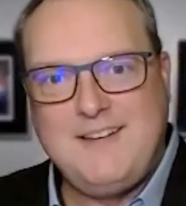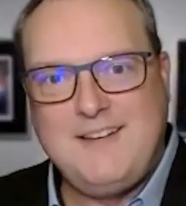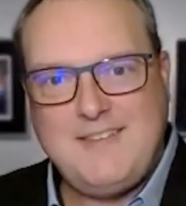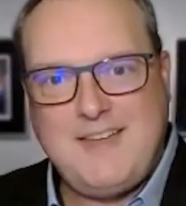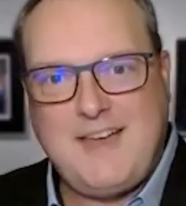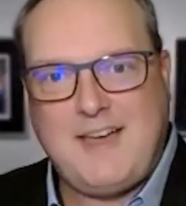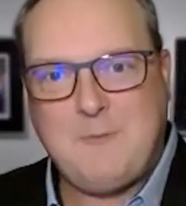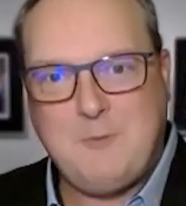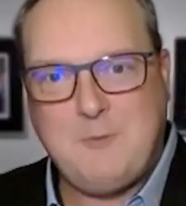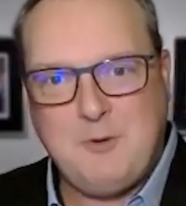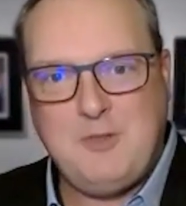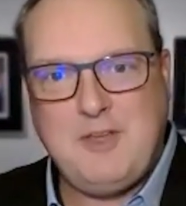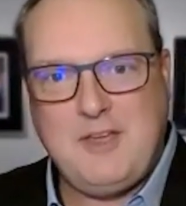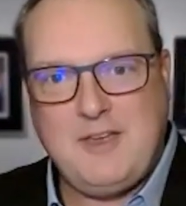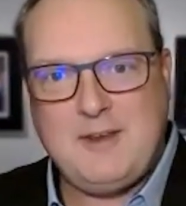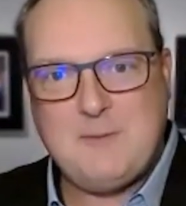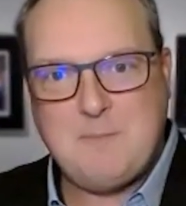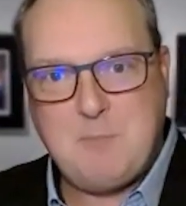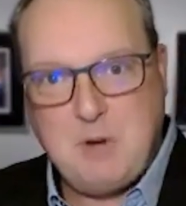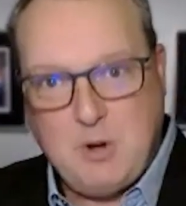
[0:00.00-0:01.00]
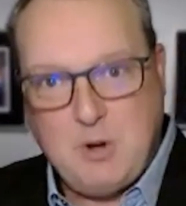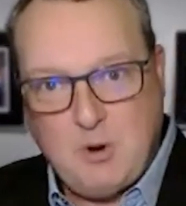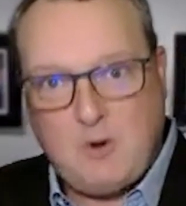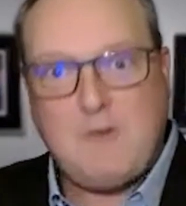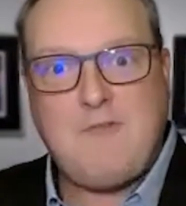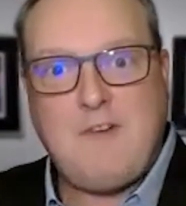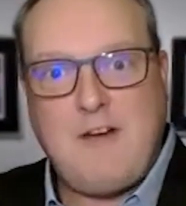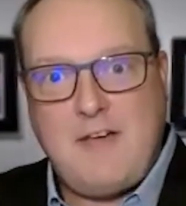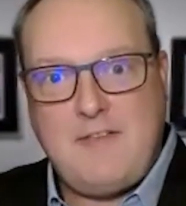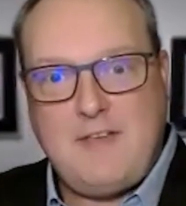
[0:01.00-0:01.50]
that will then
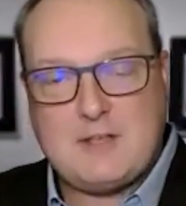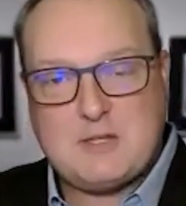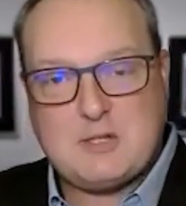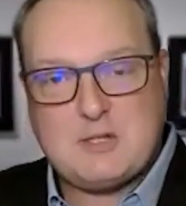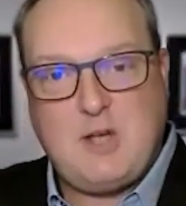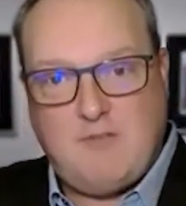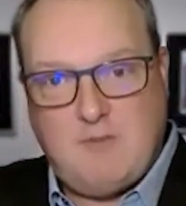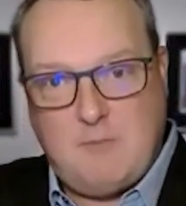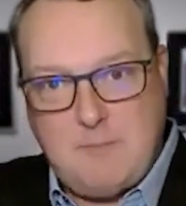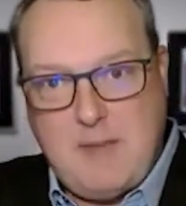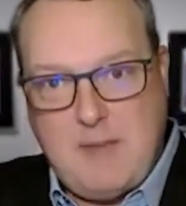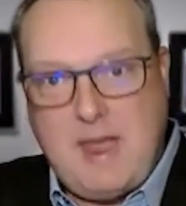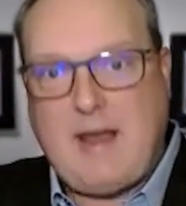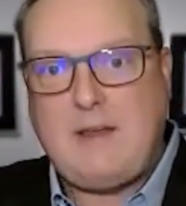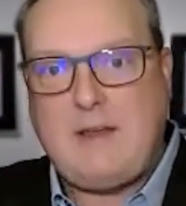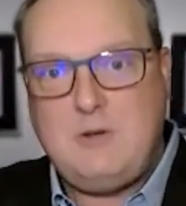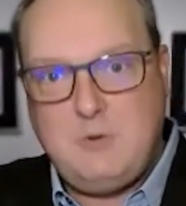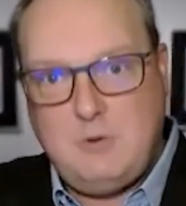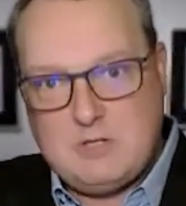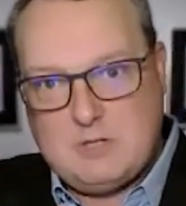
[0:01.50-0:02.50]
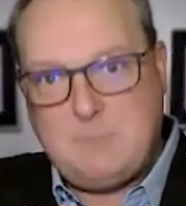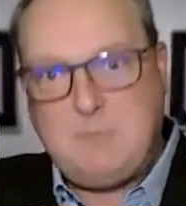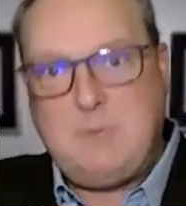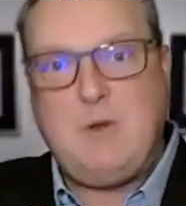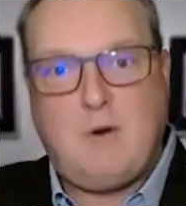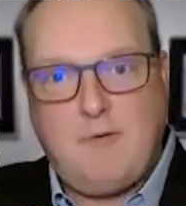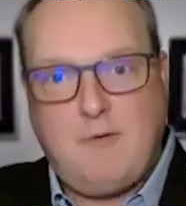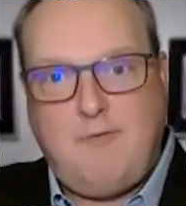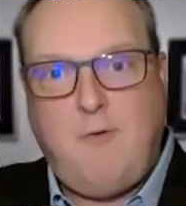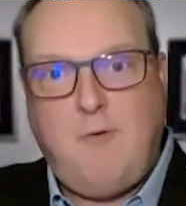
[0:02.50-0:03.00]
purify that solvent back into its
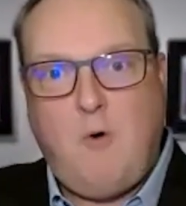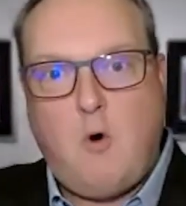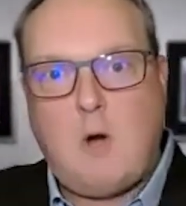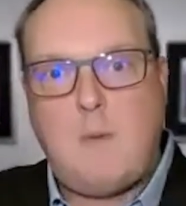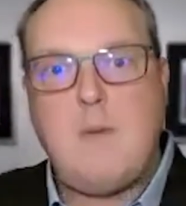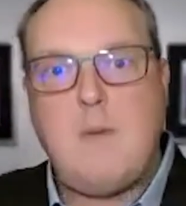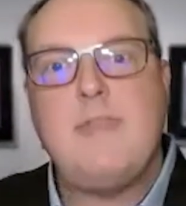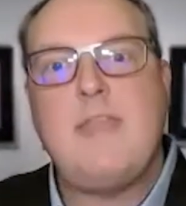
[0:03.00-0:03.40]
pure form.